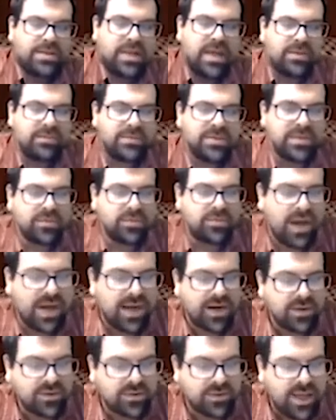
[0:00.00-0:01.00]
times the
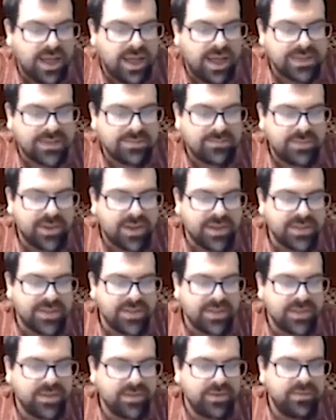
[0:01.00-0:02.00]
radical x
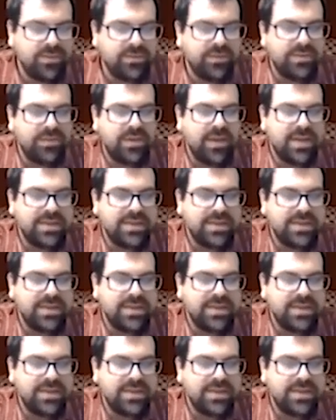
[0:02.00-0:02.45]
plus 2.